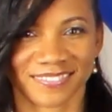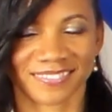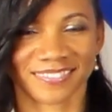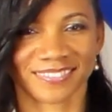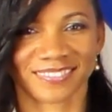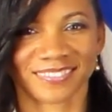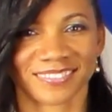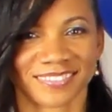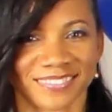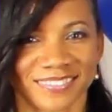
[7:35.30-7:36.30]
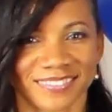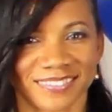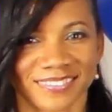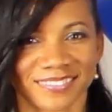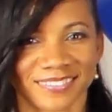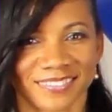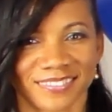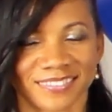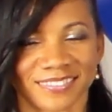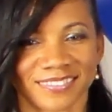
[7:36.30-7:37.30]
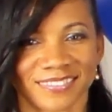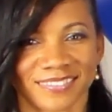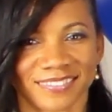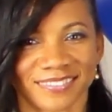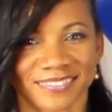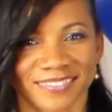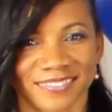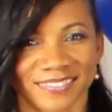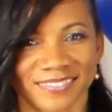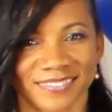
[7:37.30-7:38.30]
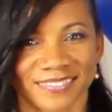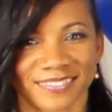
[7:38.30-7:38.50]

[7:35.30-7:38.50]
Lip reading: This person isn't speaking.